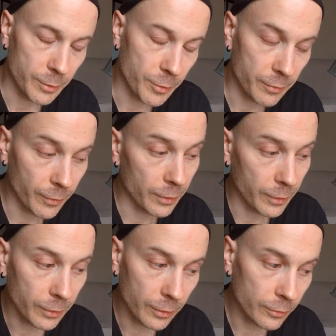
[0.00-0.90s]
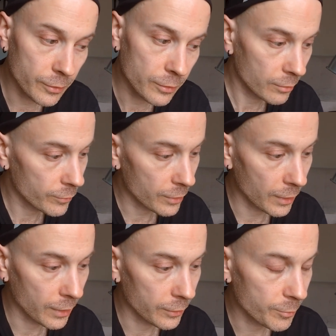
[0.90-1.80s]
specifically technical systems,
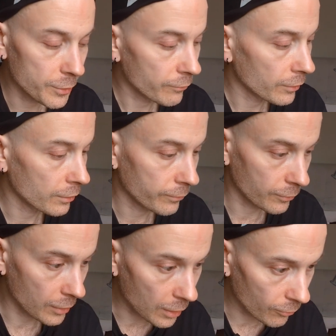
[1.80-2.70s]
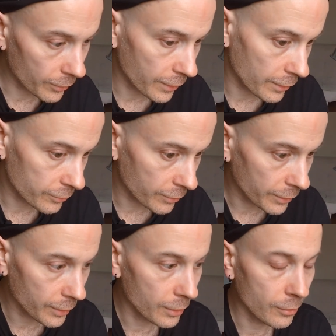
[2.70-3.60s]
and specifically for our case
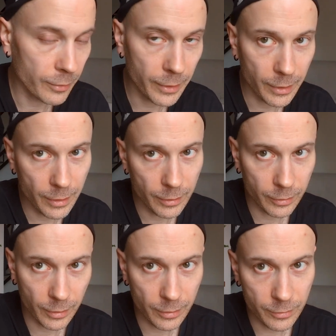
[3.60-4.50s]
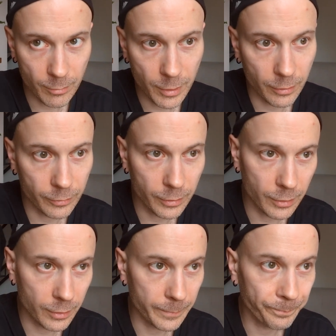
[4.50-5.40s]
right now, it is about
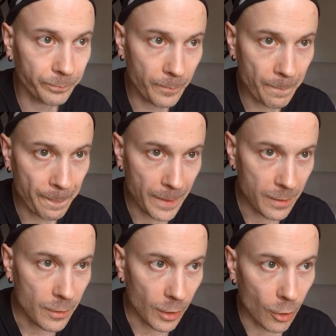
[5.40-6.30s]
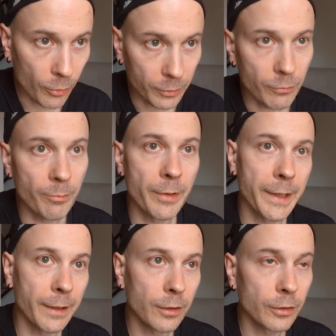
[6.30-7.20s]
how can we
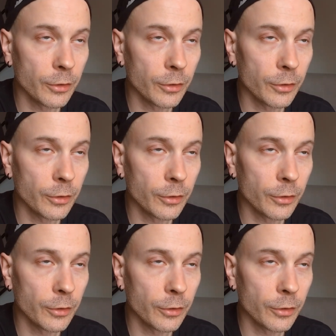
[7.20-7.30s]
bring